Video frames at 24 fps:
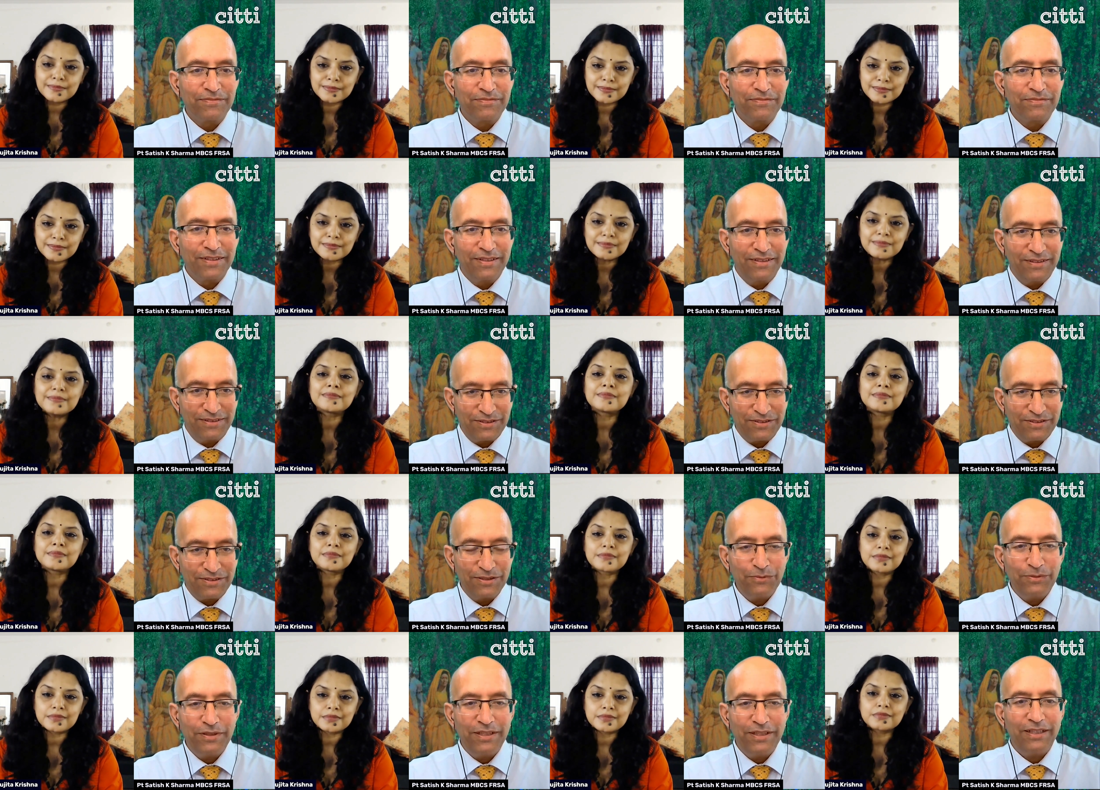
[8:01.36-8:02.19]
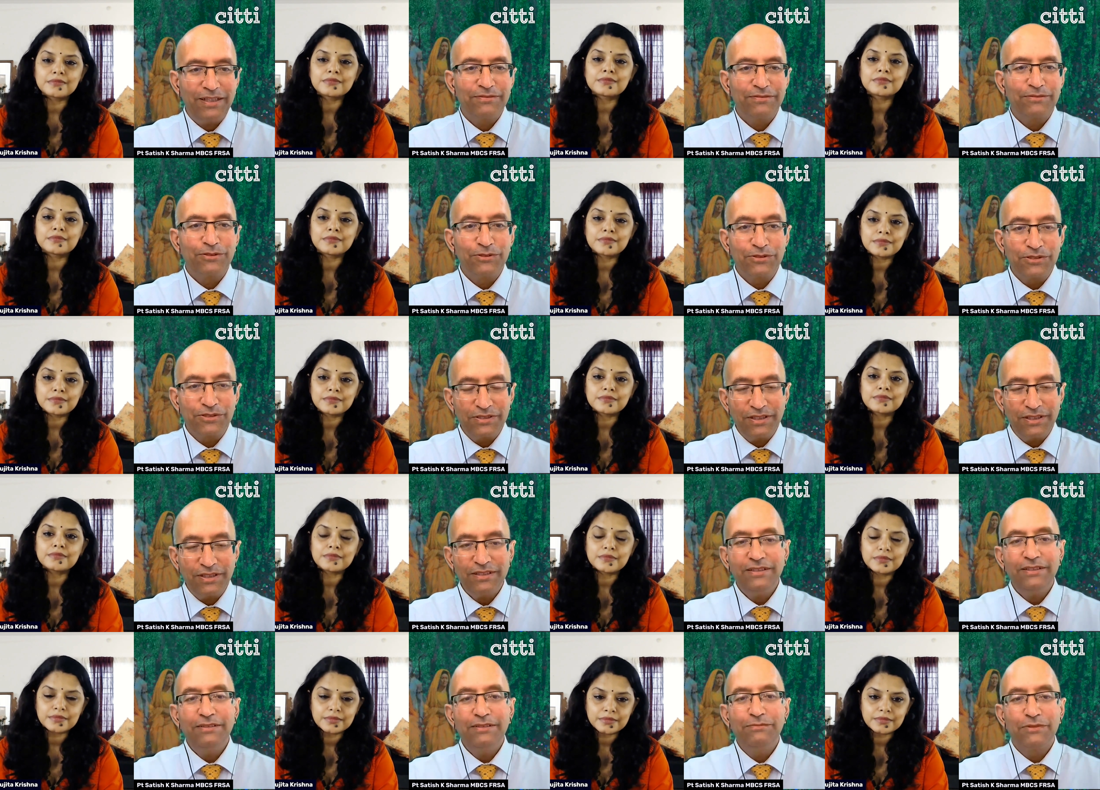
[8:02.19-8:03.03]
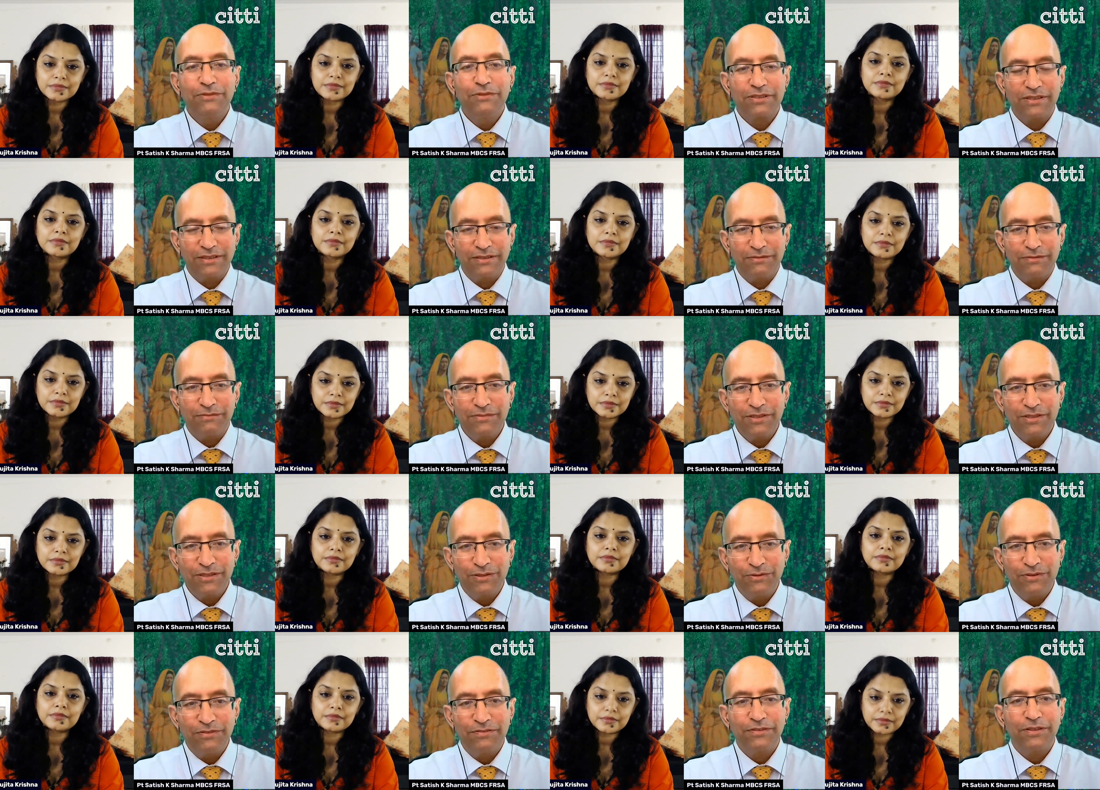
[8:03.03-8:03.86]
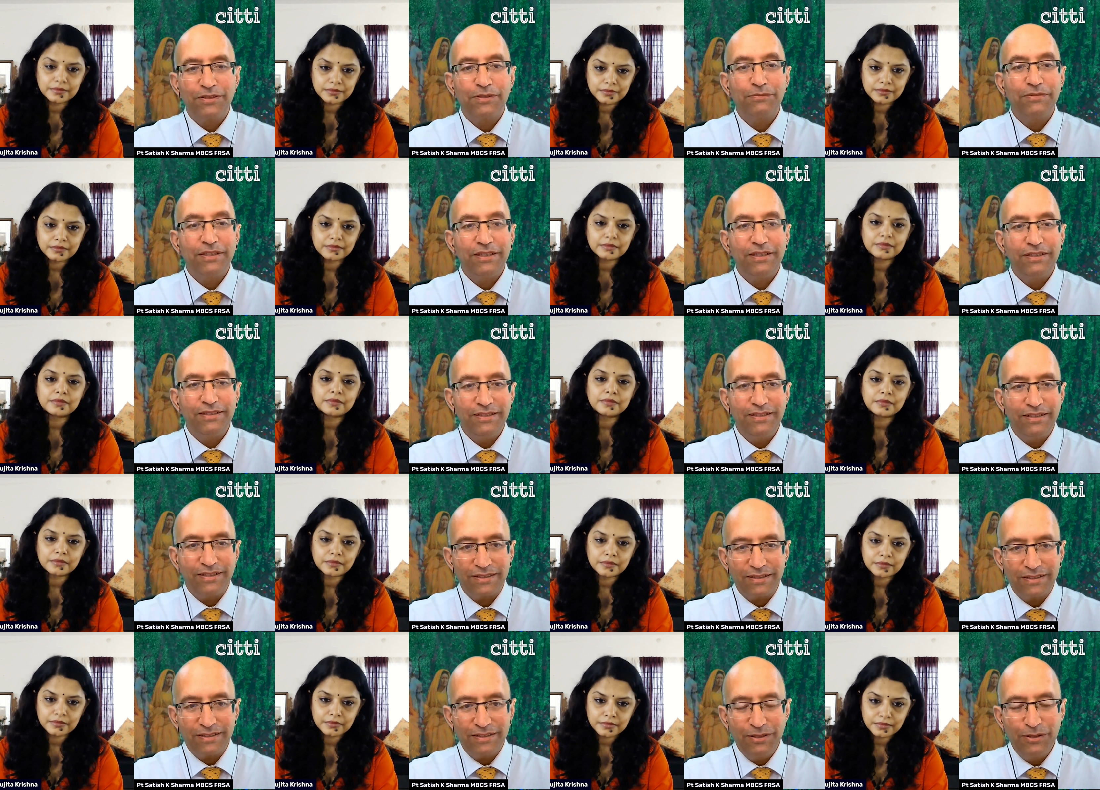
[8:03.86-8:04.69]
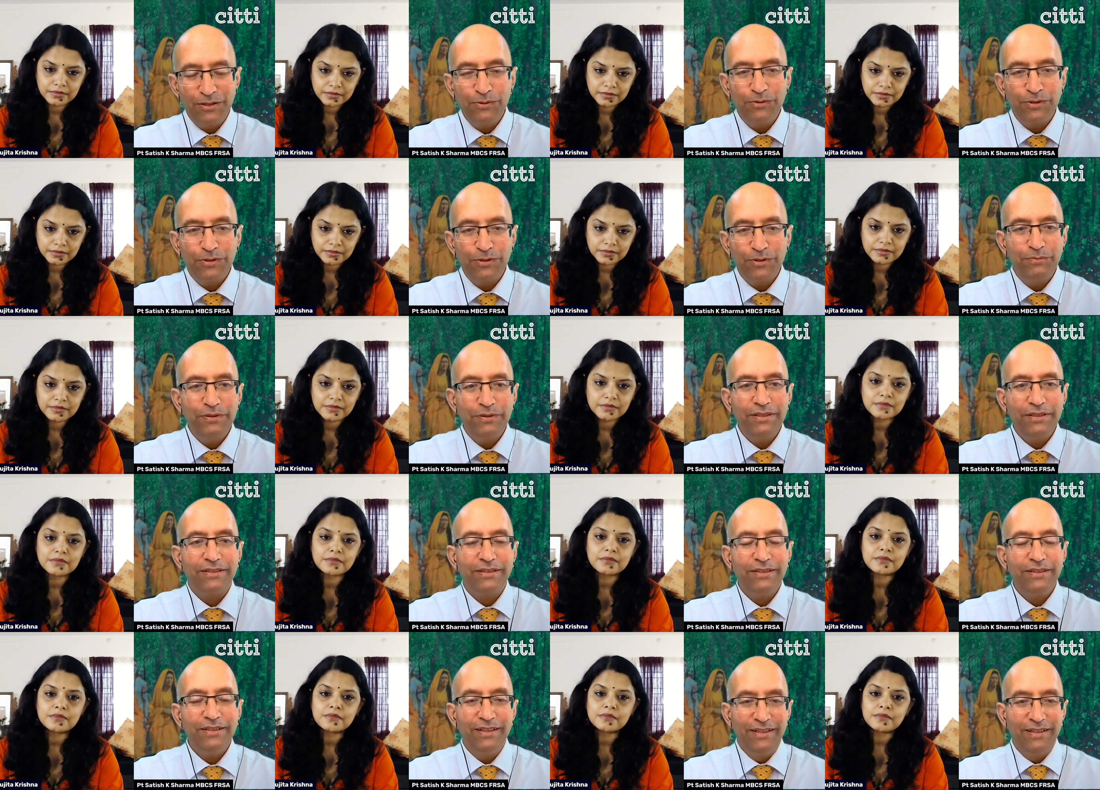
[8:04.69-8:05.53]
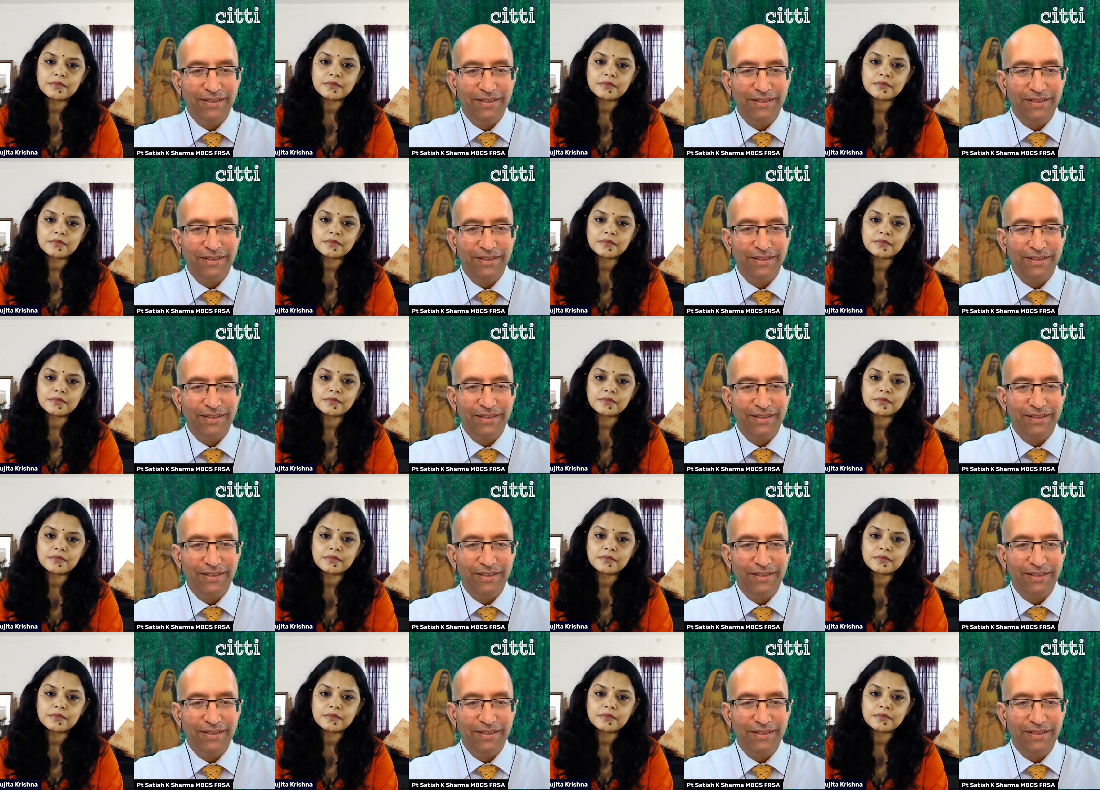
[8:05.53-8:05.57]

Speaker 1: Mm-hmm. So we have Gujarati Muslims who are from India who would be